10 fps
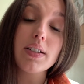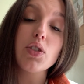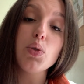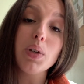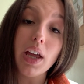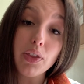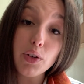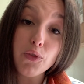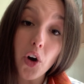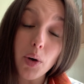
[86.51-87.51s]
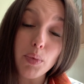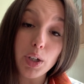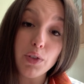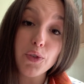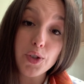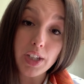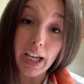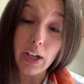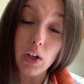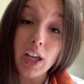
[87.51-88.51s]
to get their farm ready for
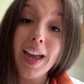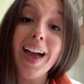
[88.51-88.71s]
sale,